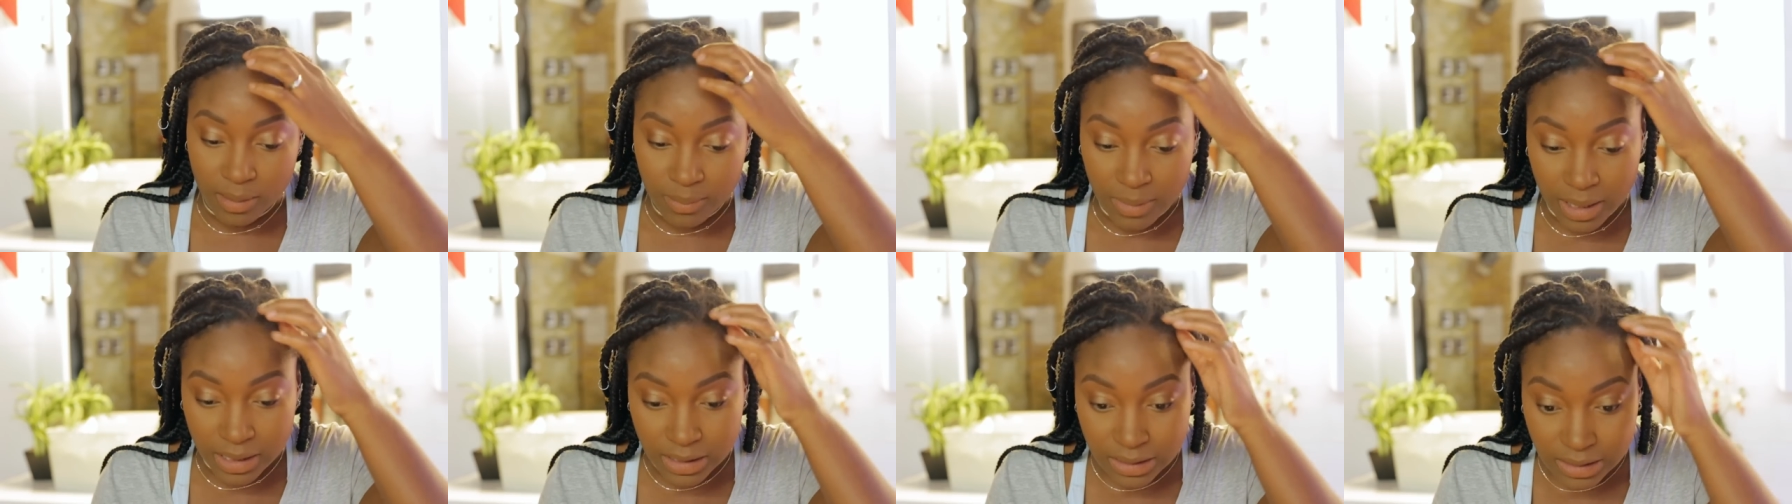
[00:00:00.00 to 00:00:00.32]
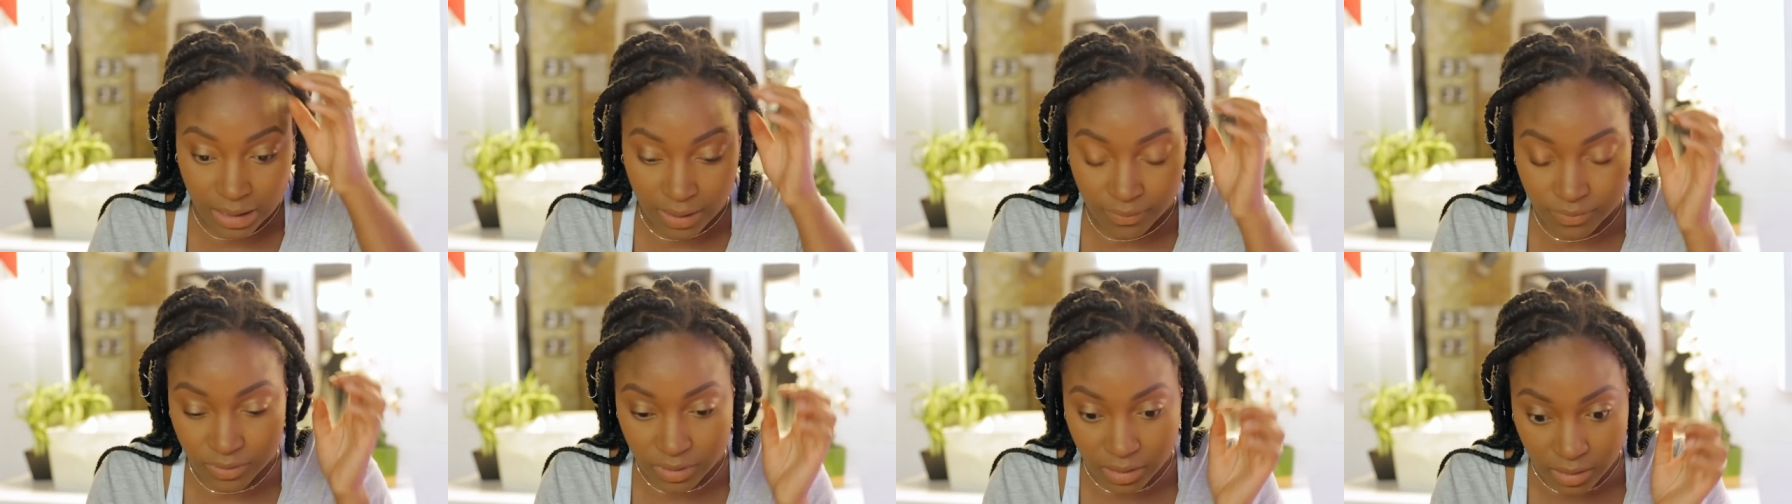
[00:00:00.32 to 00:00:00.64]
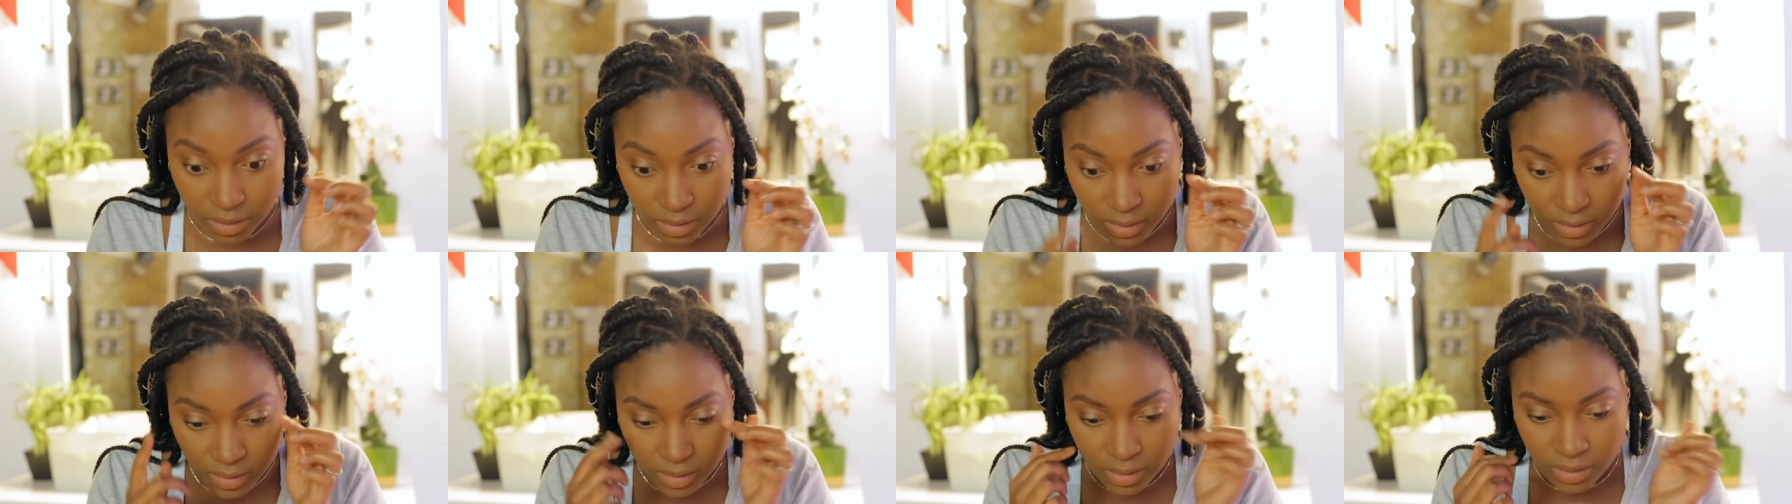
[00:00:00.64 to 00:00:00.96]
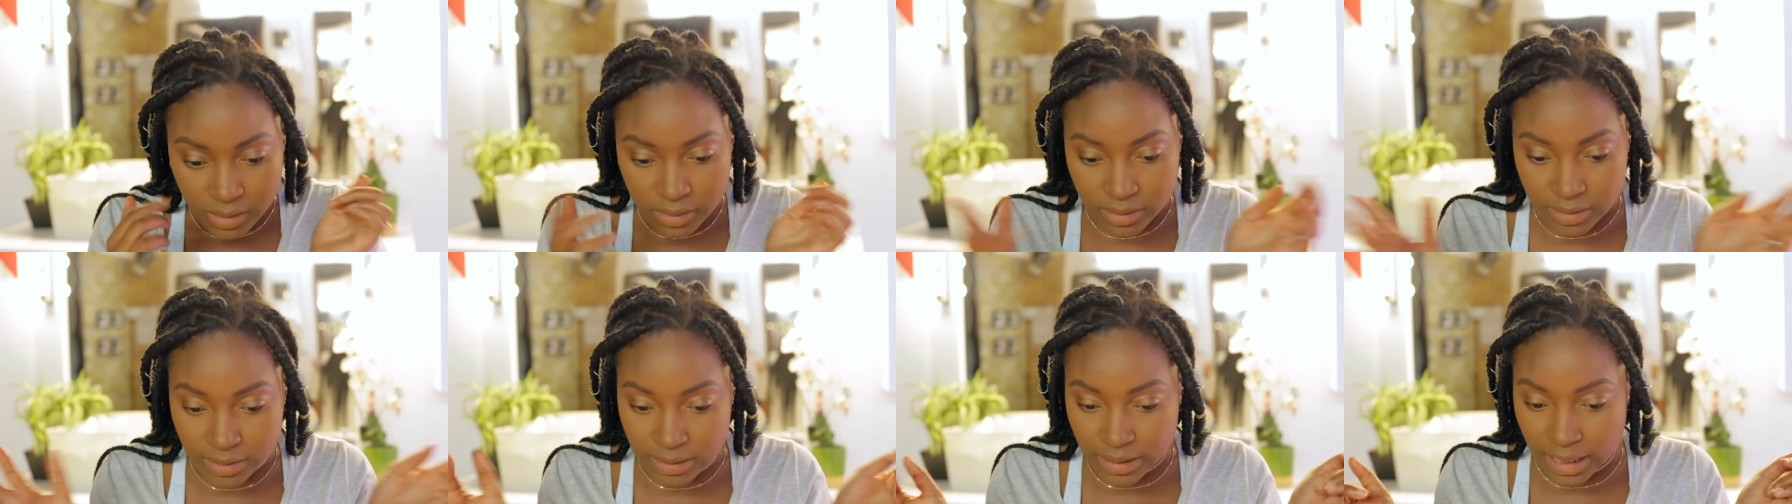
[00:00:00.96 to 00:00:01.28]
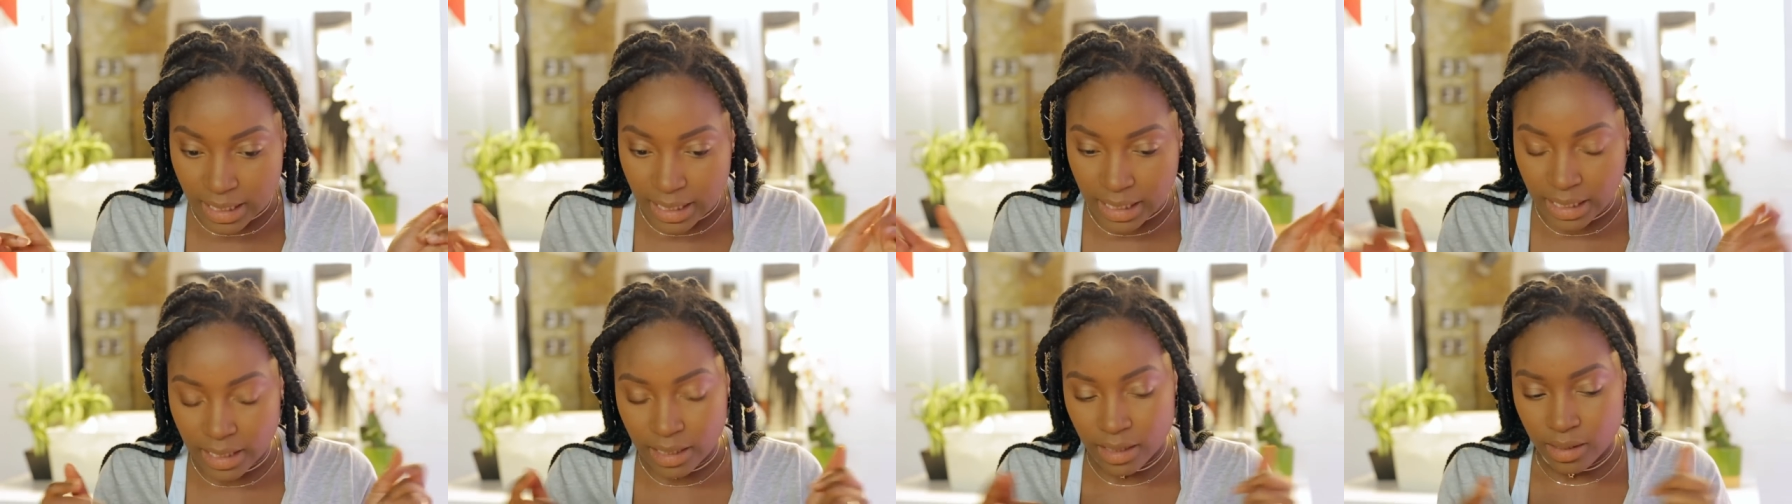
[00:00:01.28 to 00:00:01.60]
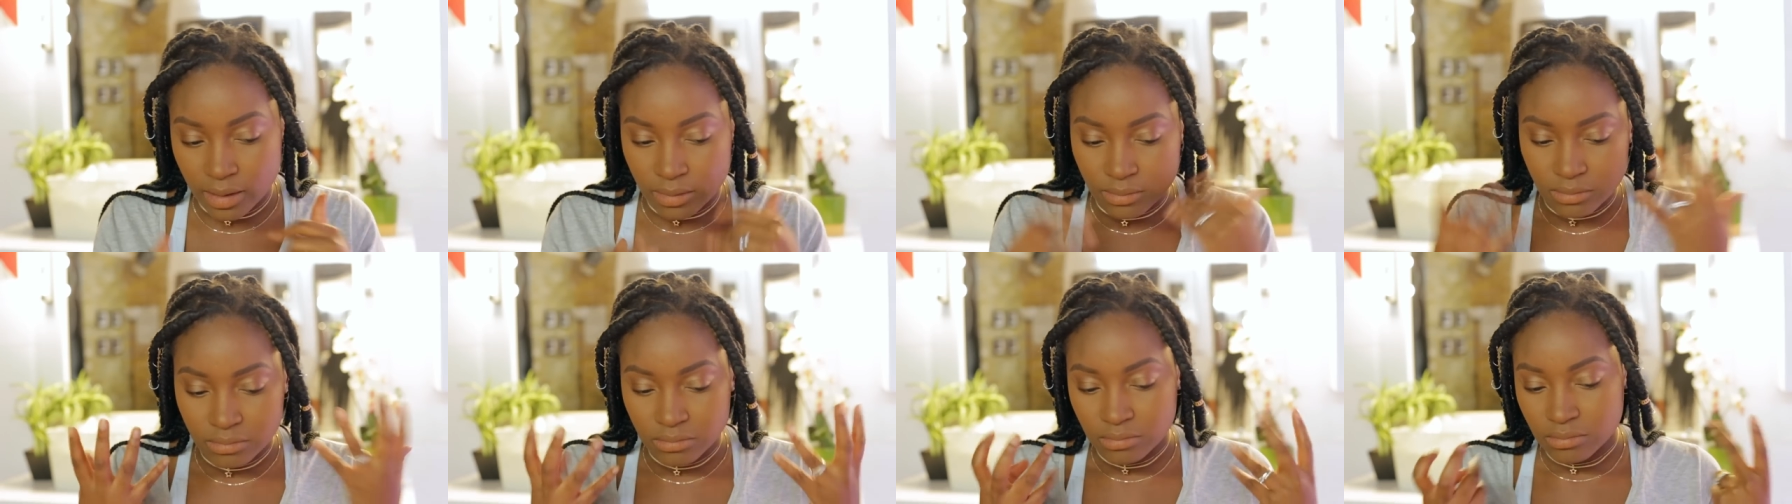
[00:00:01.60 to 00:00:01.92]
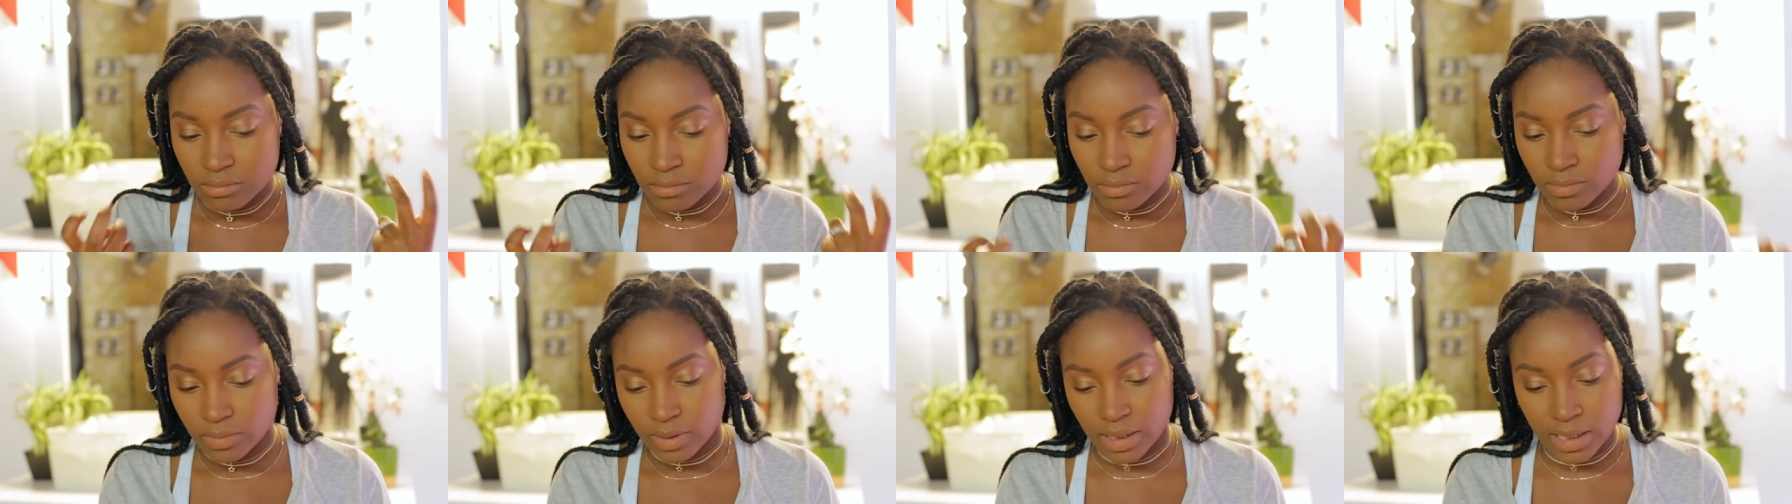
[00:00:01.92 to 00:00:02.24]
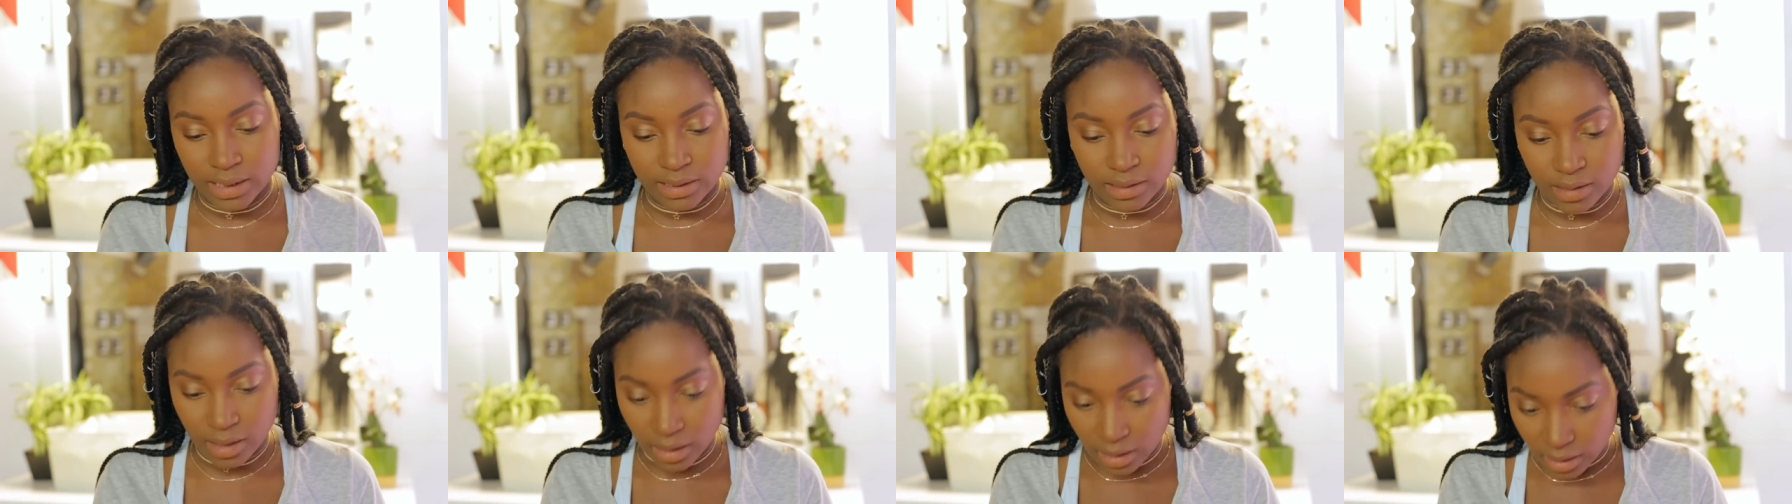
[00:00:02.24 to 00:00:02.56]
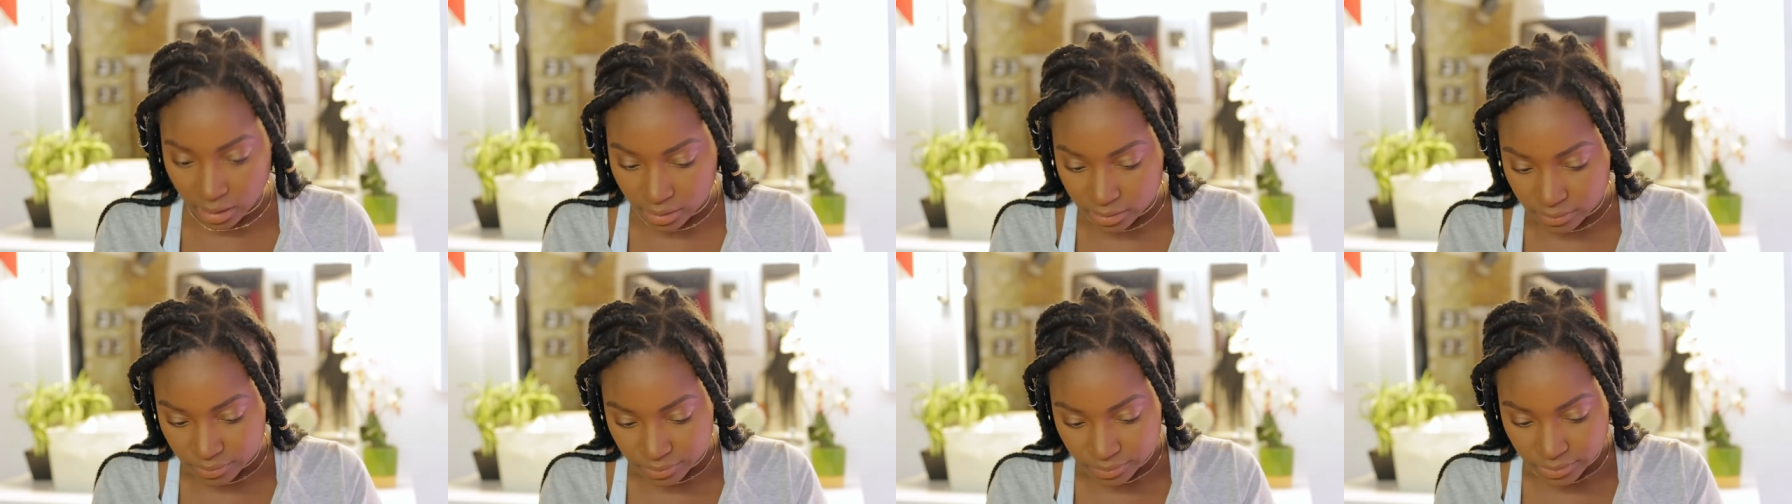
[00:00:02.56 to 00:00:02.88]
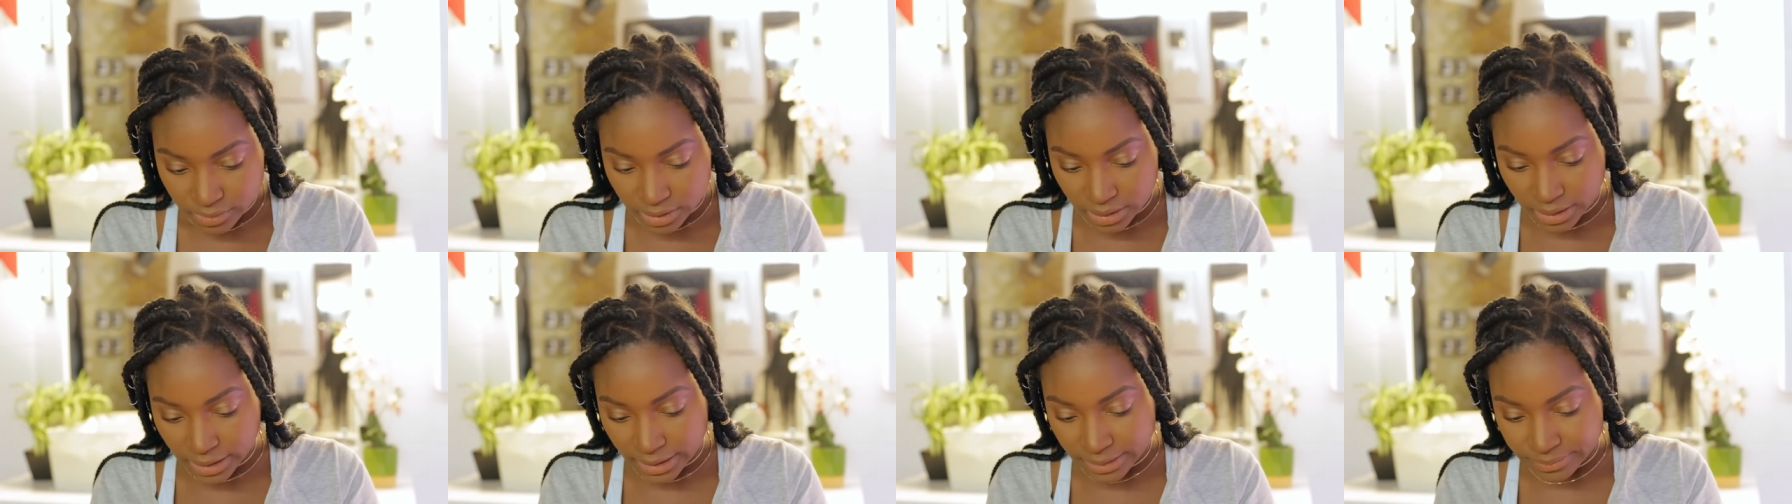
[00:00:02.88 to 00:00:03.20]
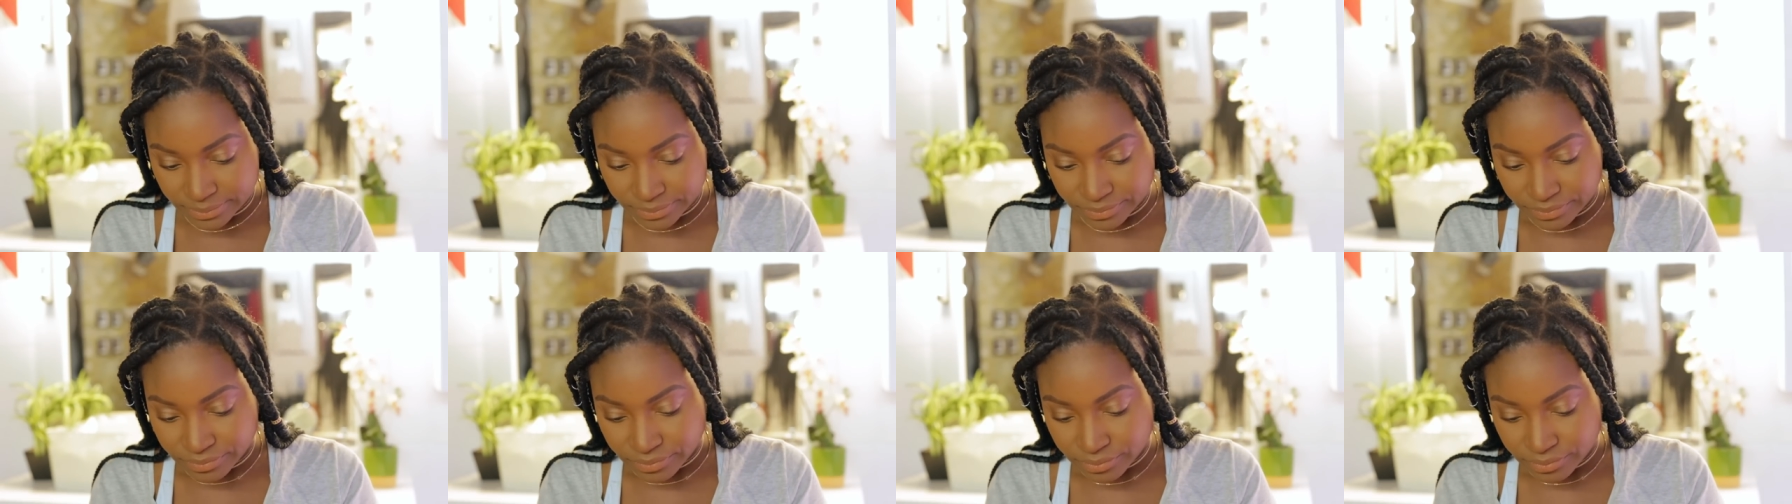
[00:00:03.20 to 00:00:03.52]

I might just have to stay this colour today.